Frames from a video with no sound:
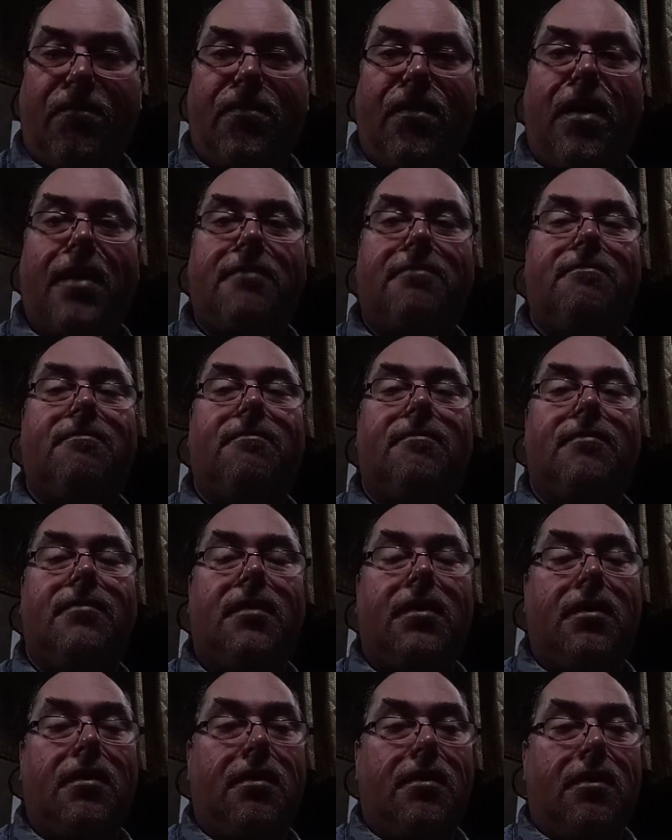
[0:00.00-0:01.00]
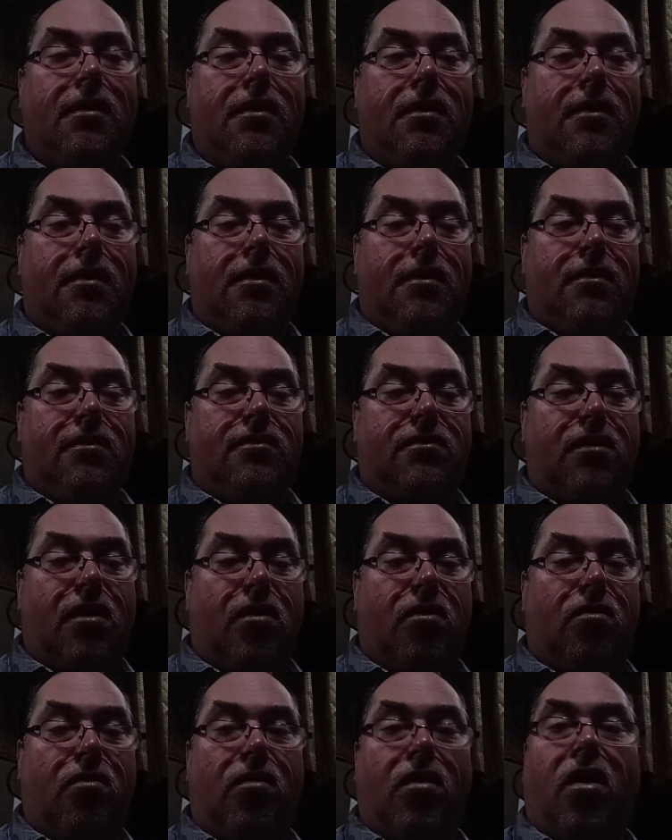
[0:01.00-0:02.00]
Fine.
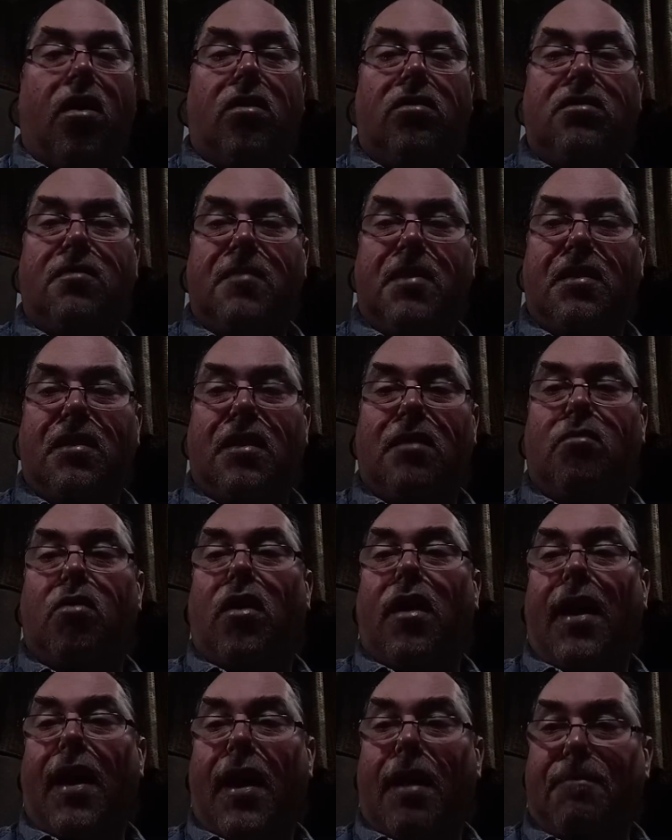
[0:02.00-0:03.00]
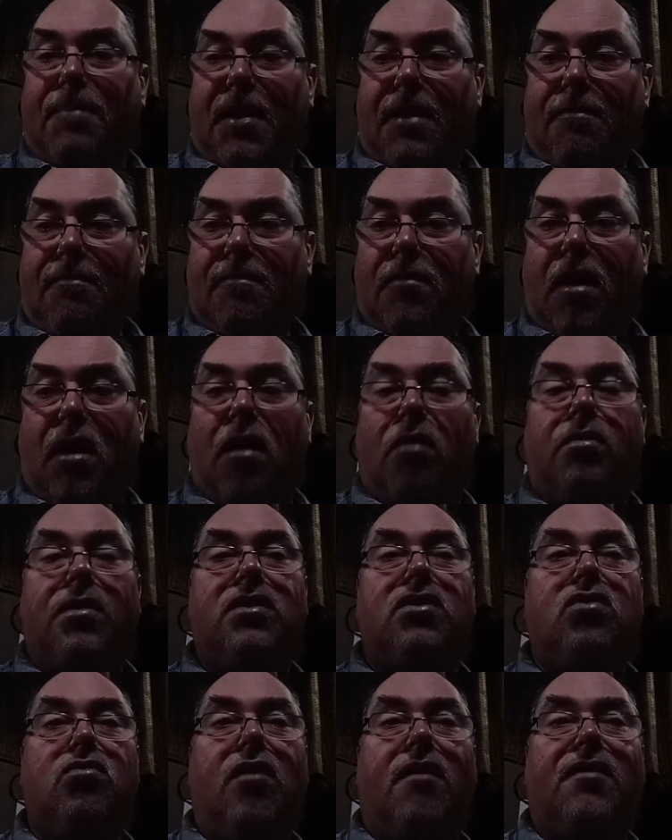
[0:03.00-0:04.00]
So ultimately, we're happy. We
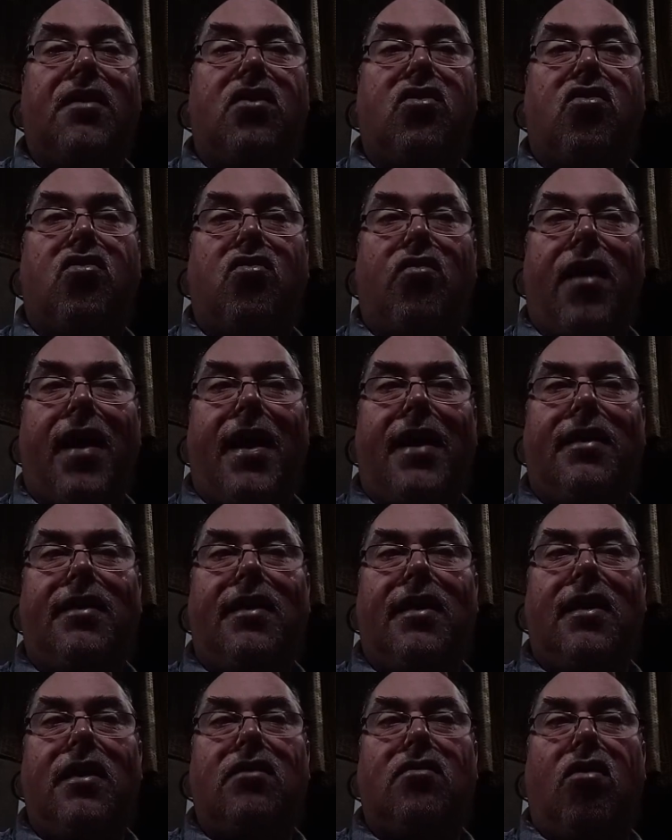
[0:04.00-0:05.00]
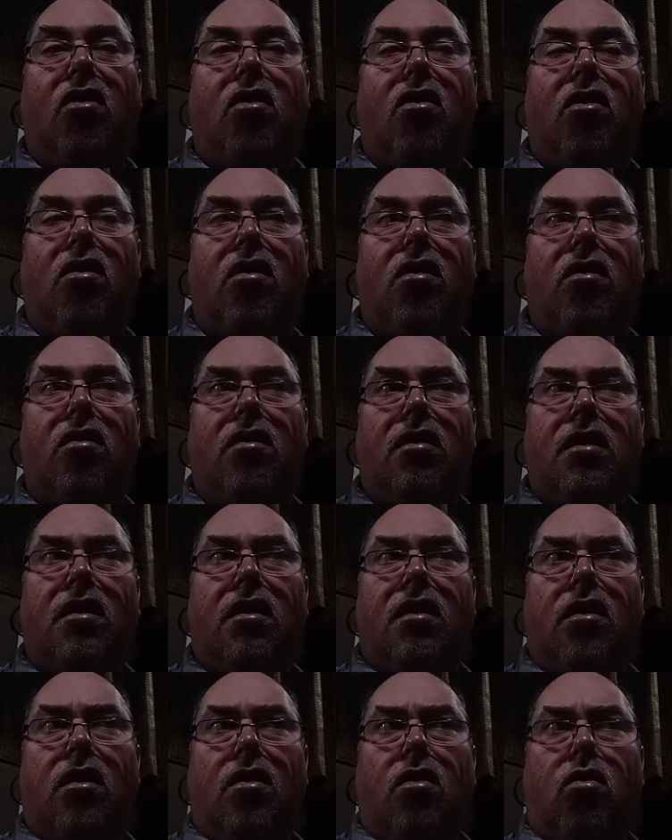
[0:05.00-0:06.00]
do have a crack in our
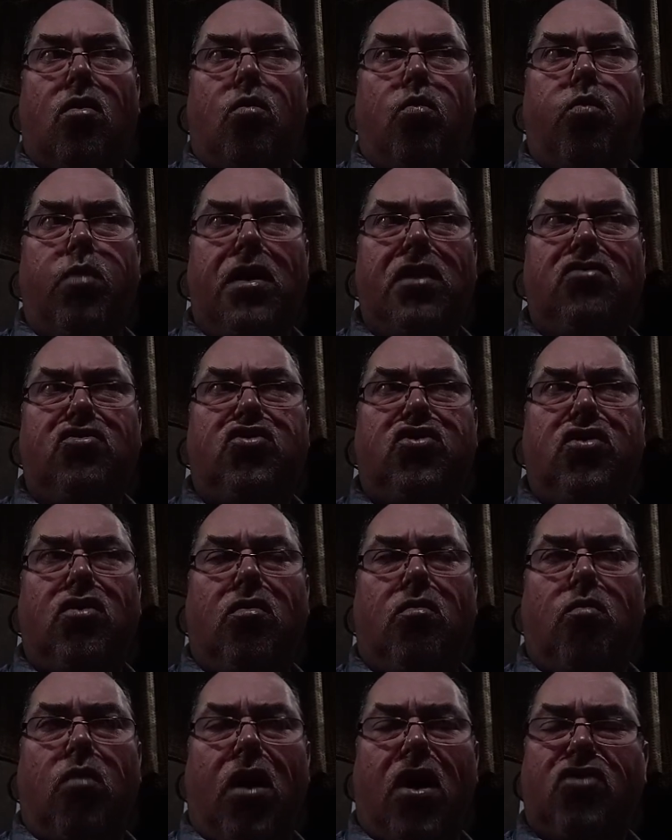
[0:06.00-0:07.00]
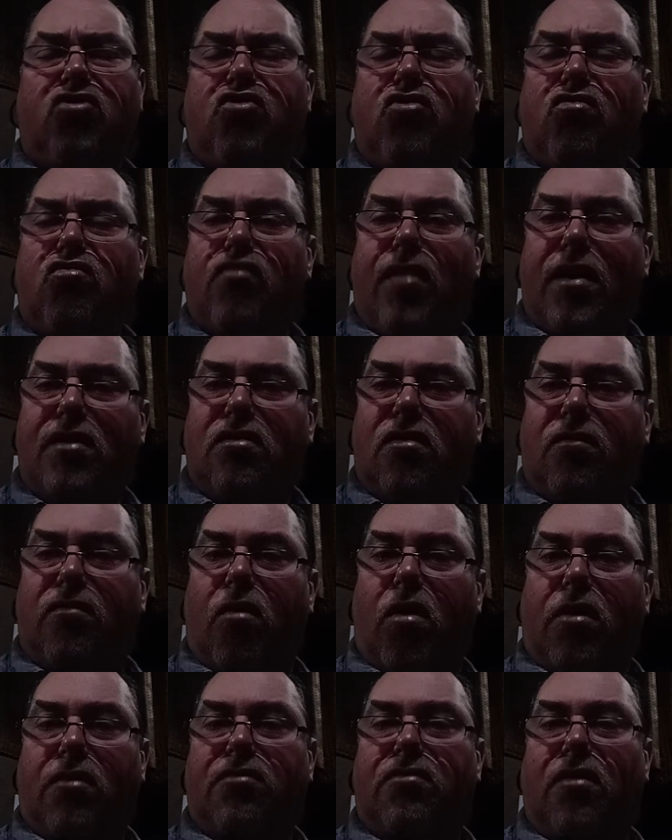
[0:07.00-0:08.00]
windshield washer
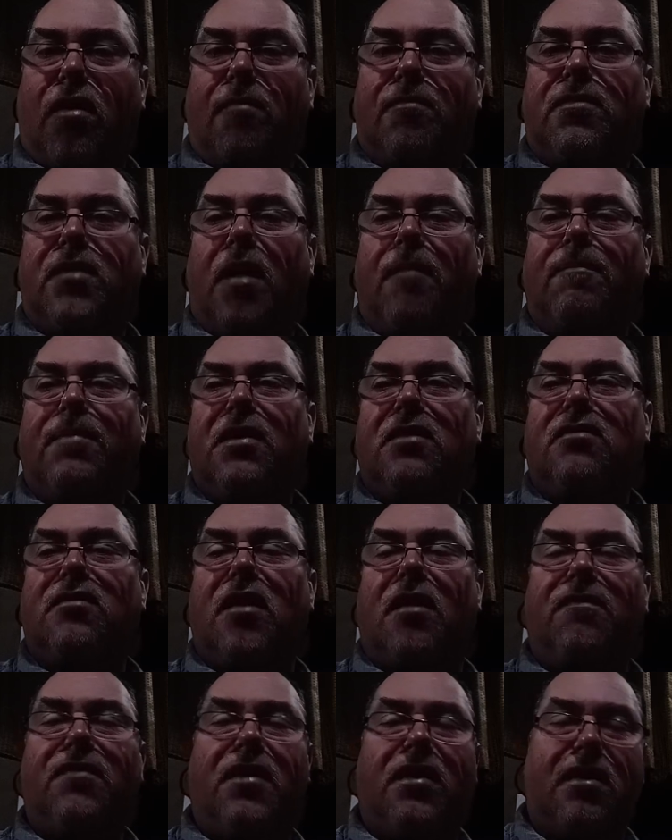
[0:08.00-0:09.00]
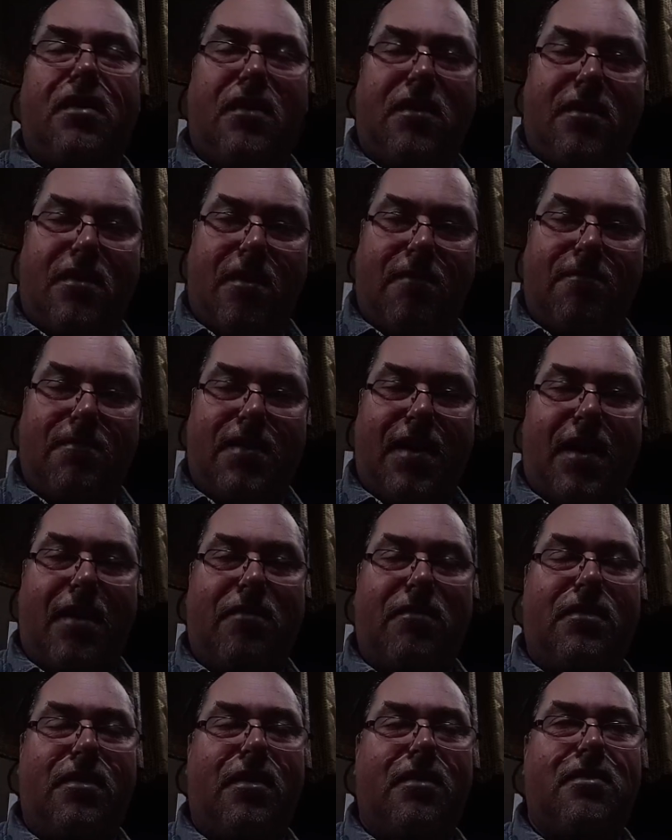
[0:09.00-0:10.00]
reservoir. So I'm dumping stuff in and it comes
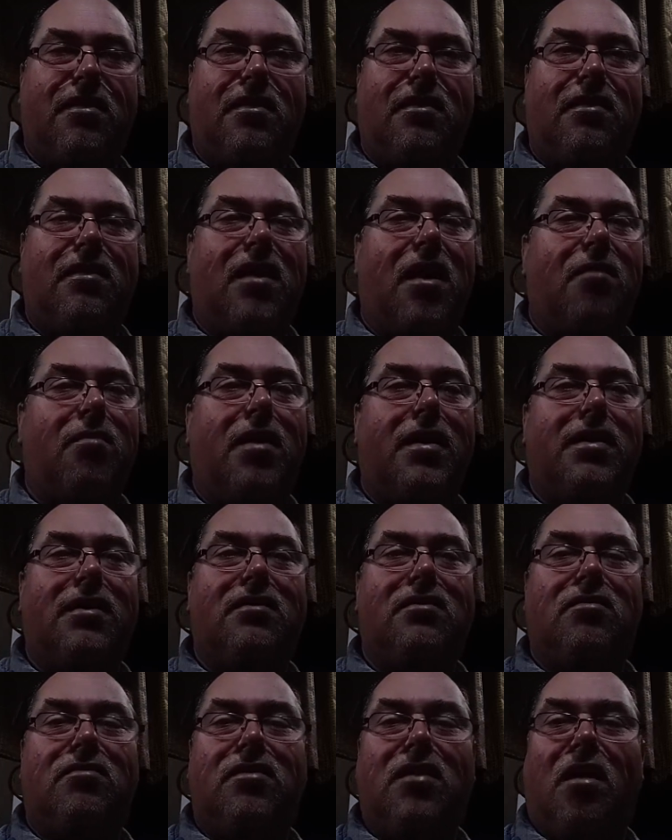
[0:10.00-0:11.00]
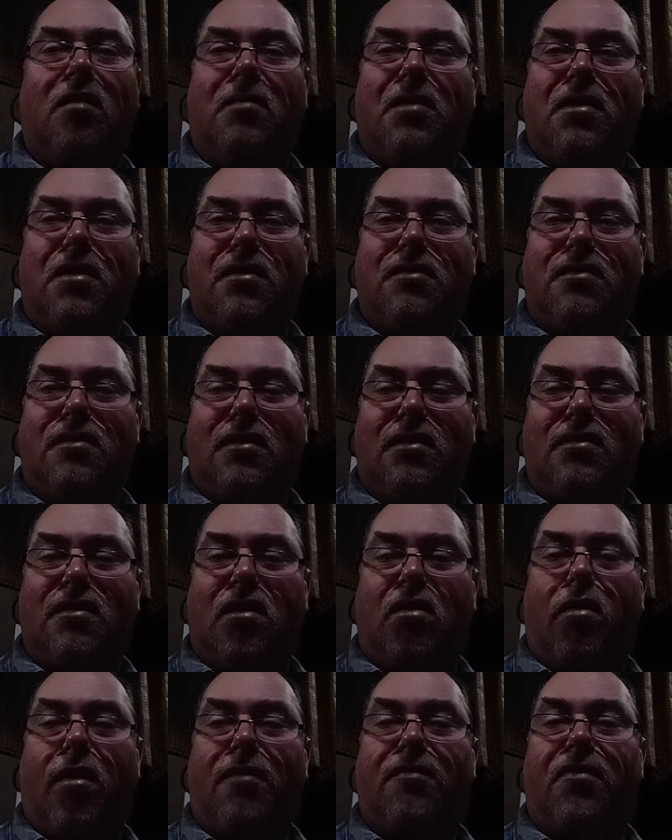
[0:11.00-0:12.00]
out. And I said to the guy, why didn't you tell me this? And he
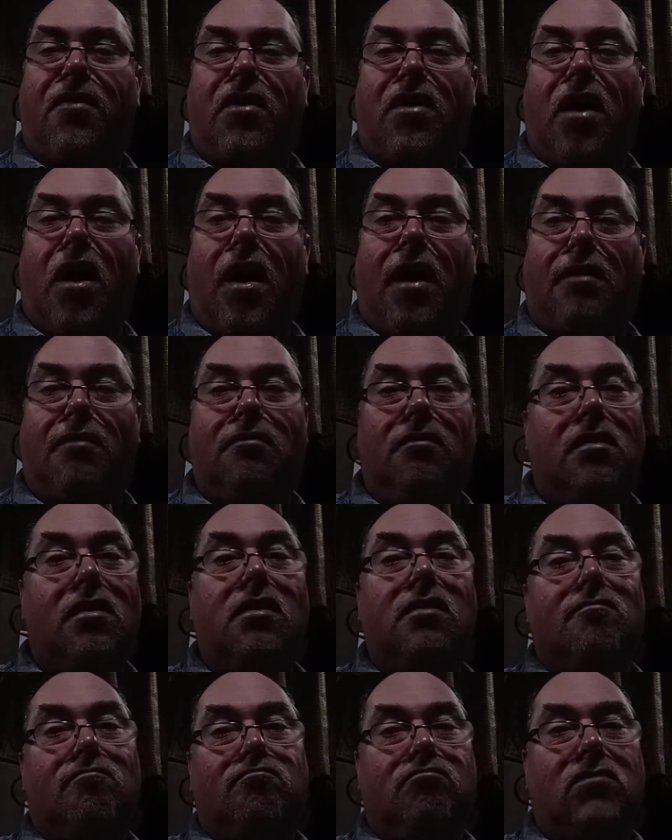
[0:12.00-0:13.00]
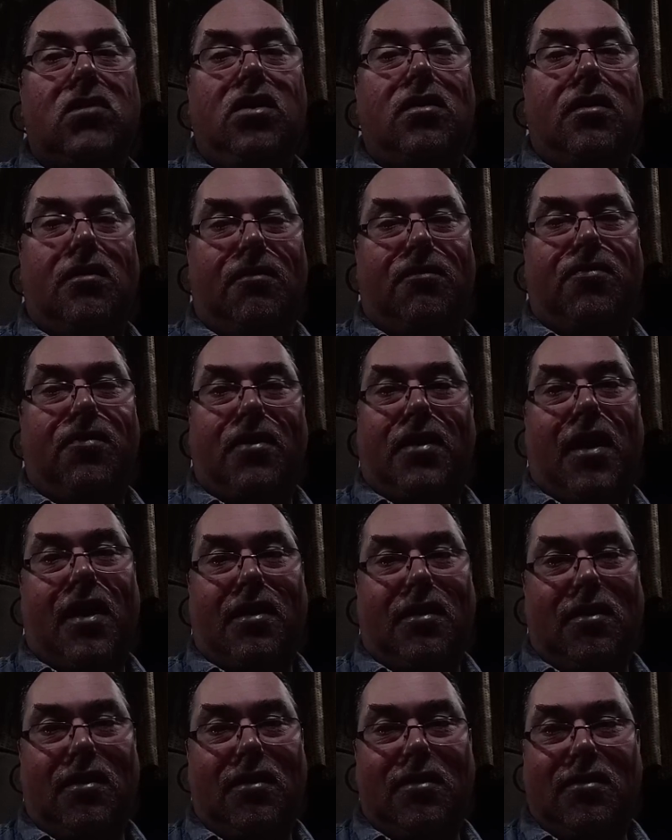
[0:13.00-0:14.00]
said, oh, I forgot. You didn't
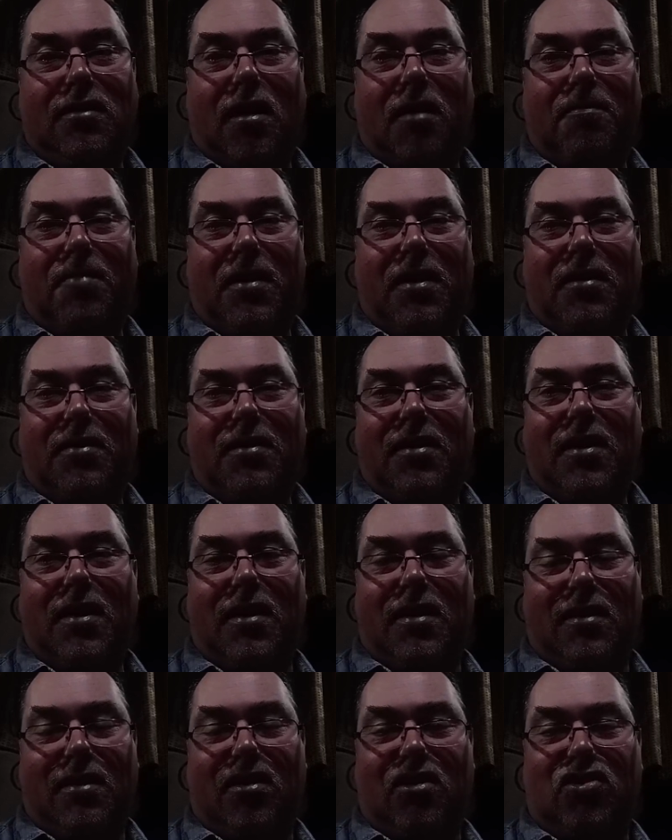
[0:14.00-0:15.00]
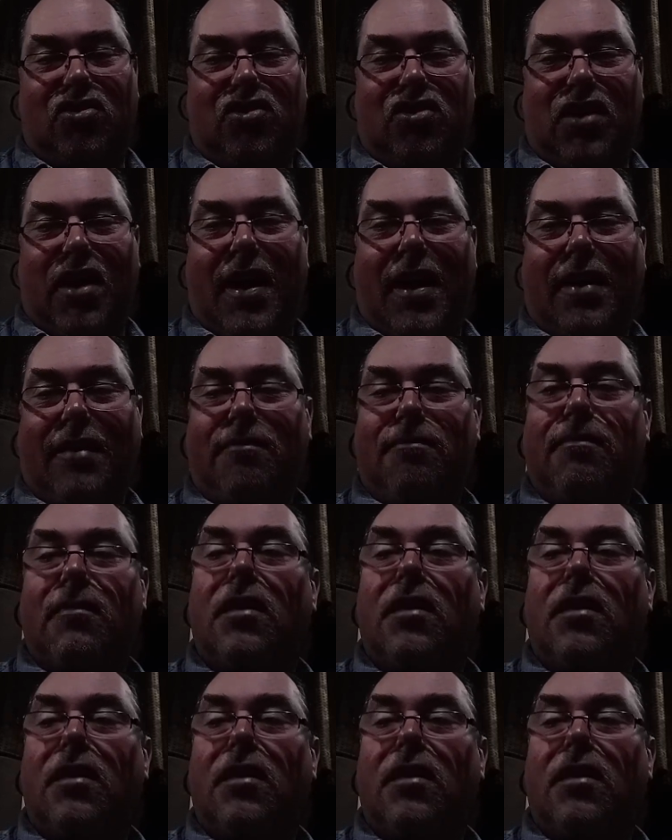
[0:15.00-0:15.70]
forget. You didn't dump anything in it, you jack.